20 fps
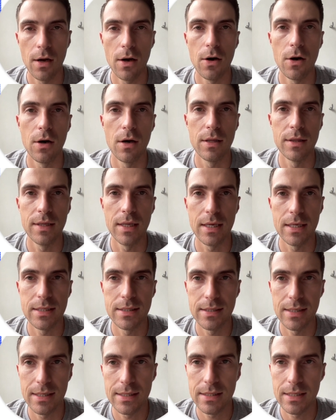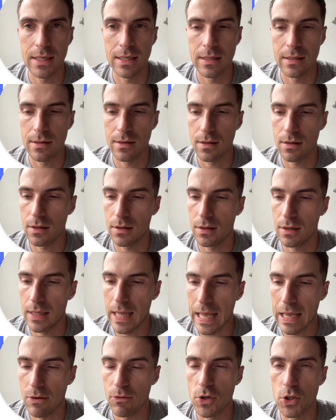on the existing
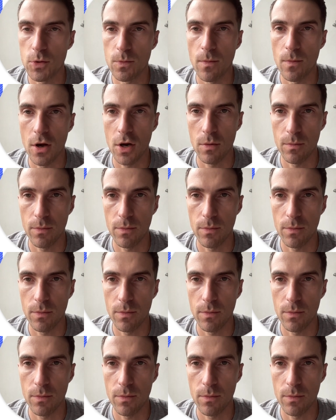language model